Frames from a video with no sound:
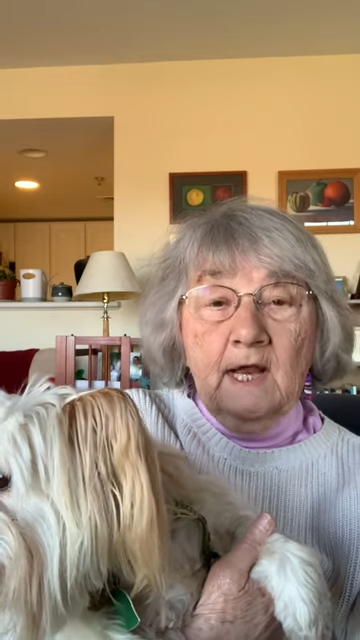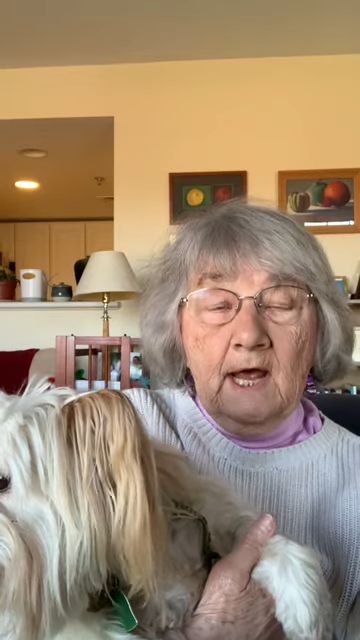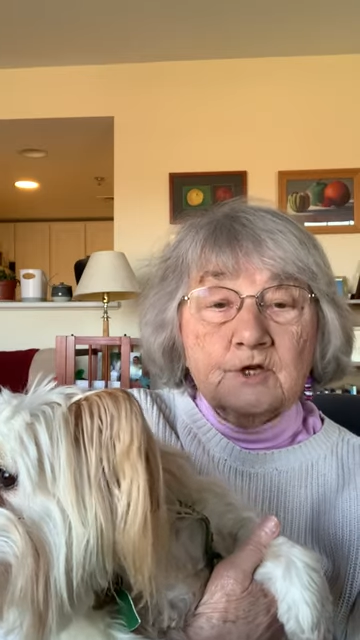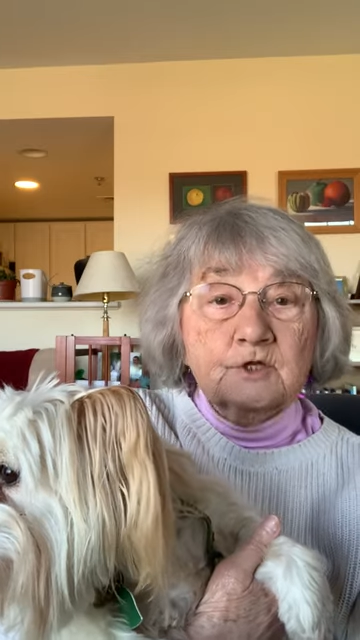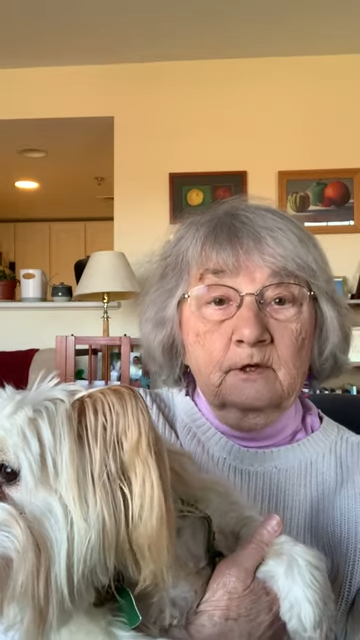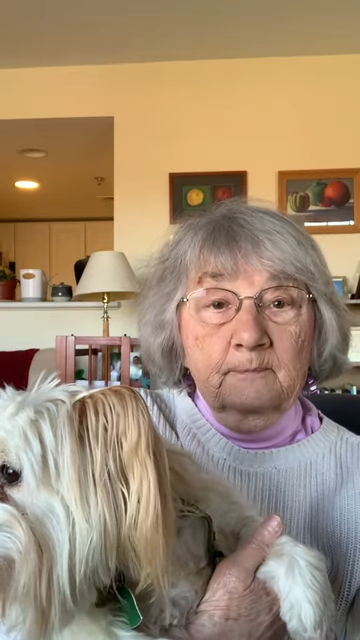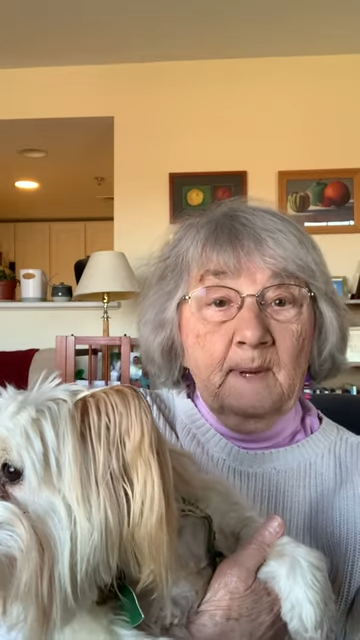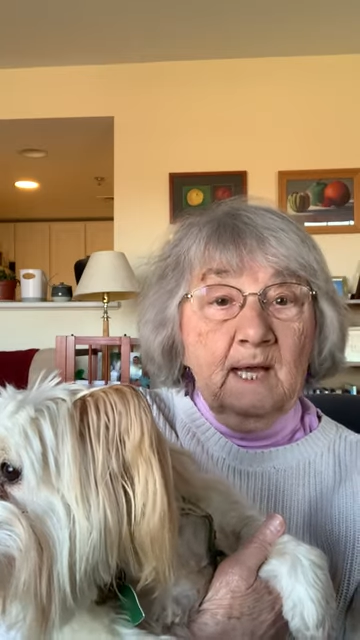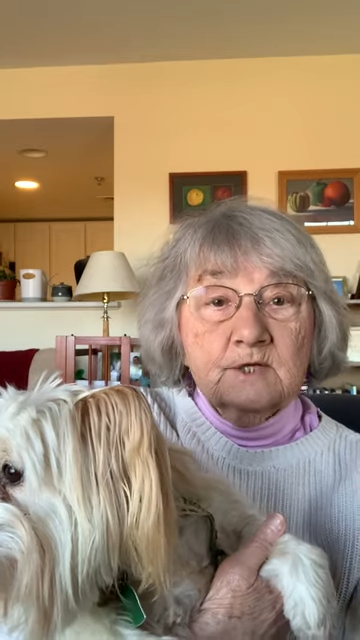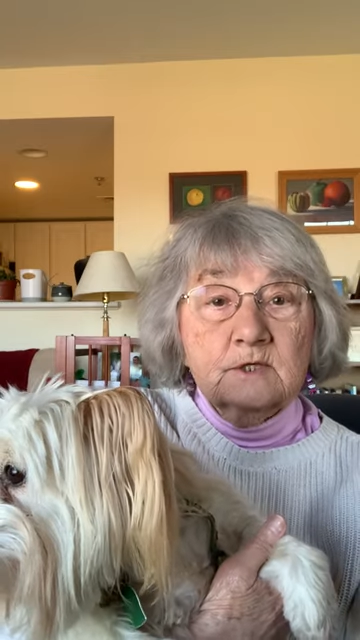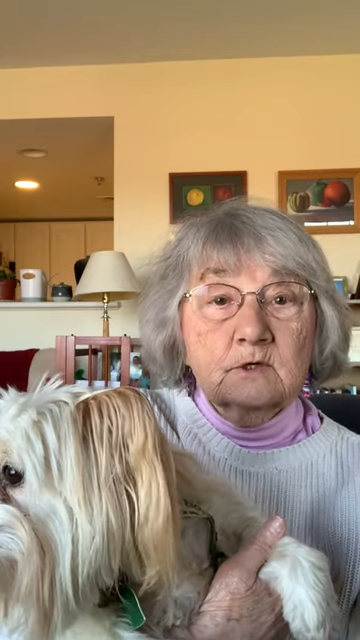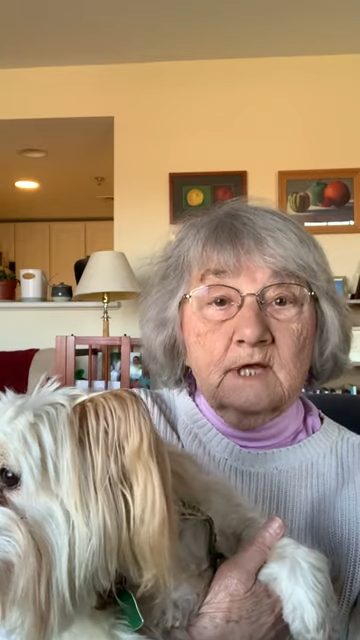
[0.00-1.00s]
National
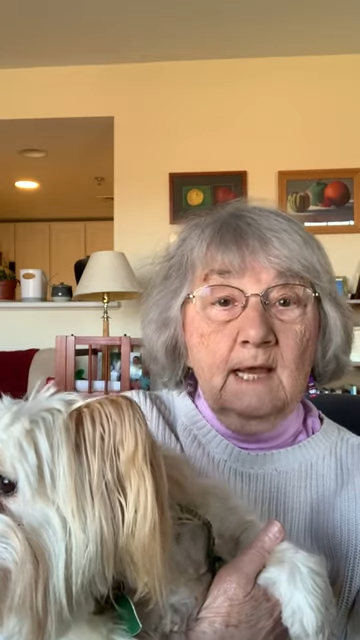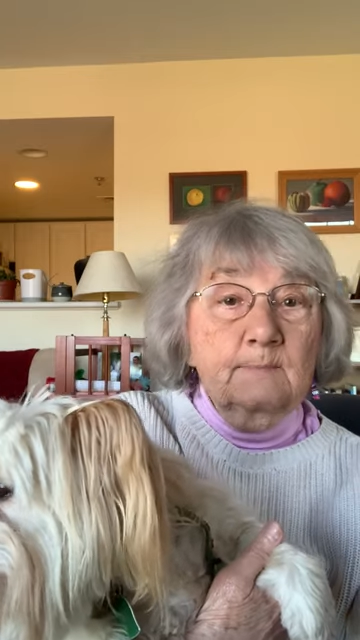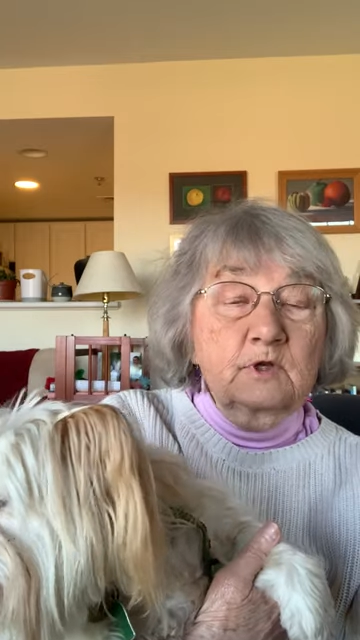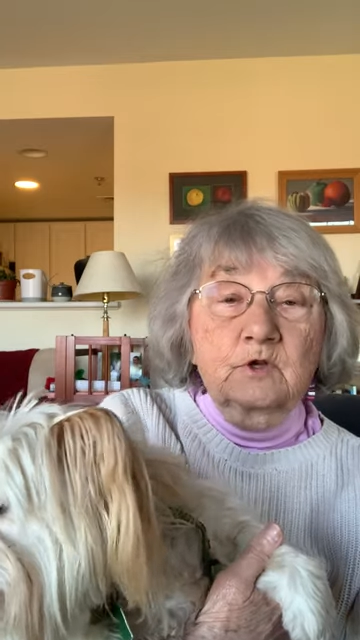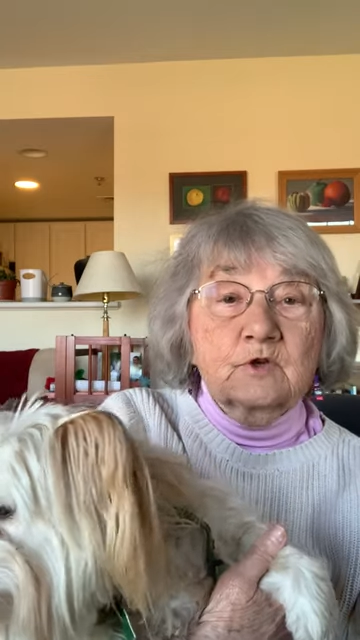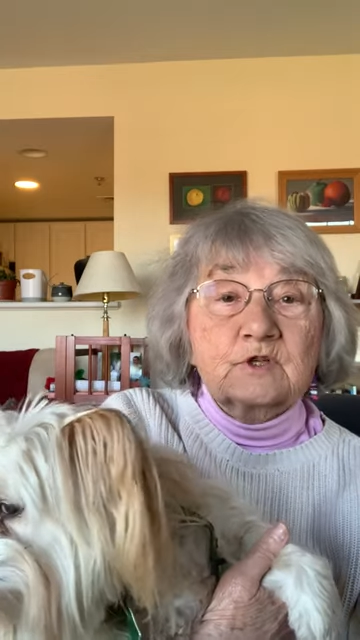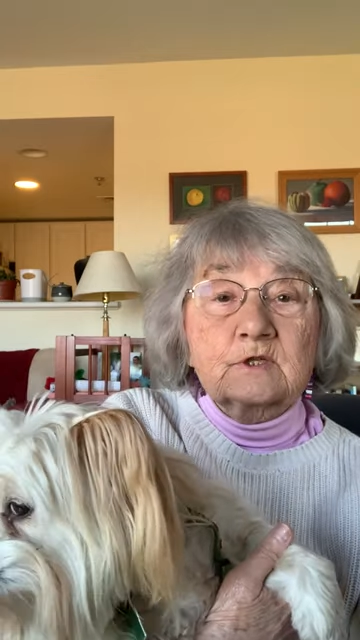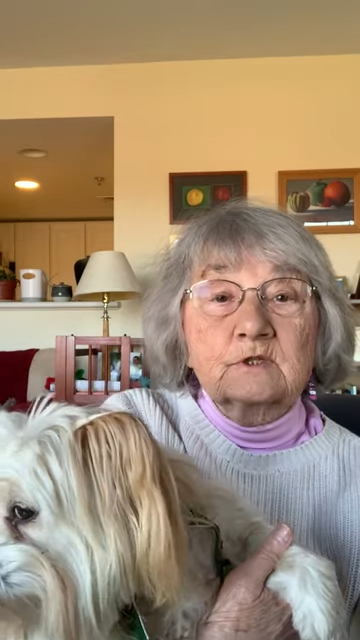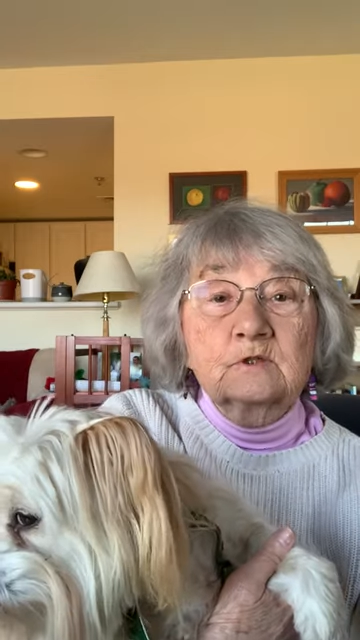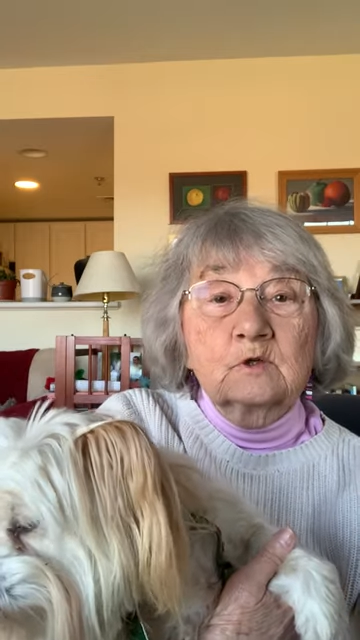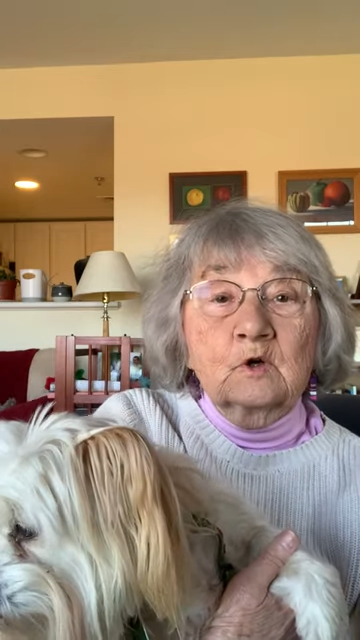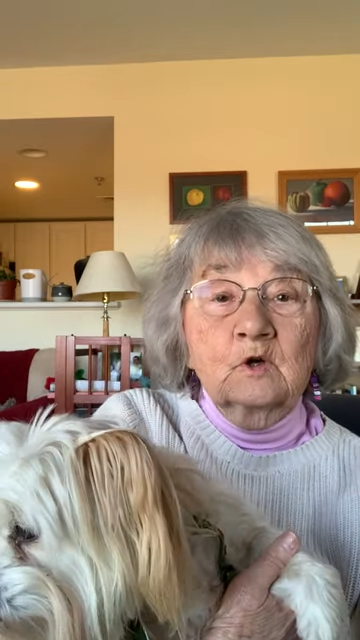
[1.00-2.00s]
Ambassador came to your
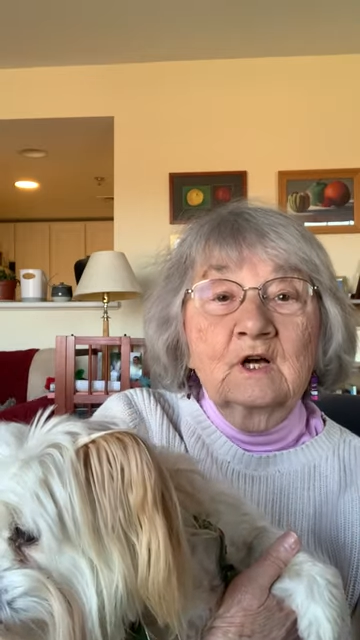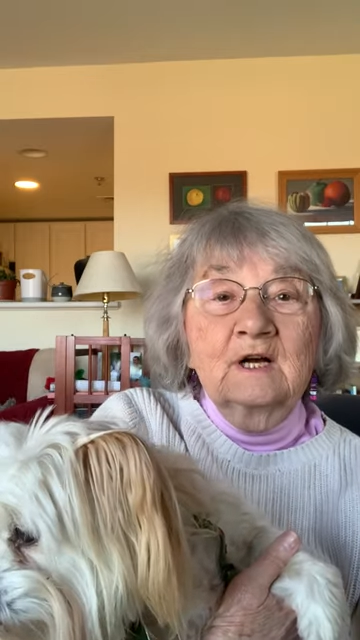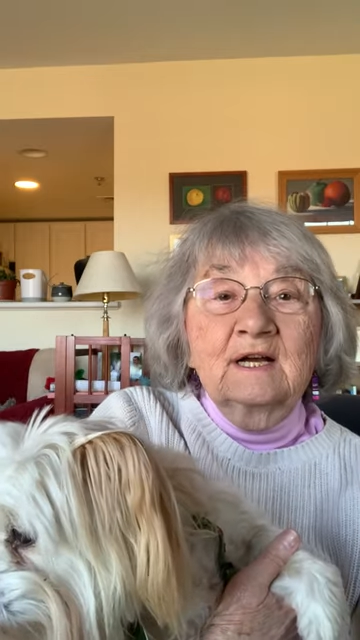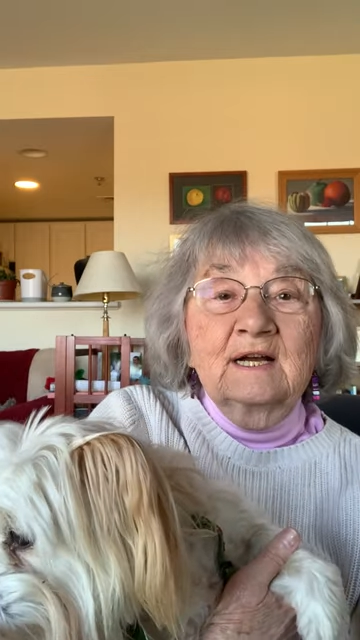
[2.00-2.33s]
school?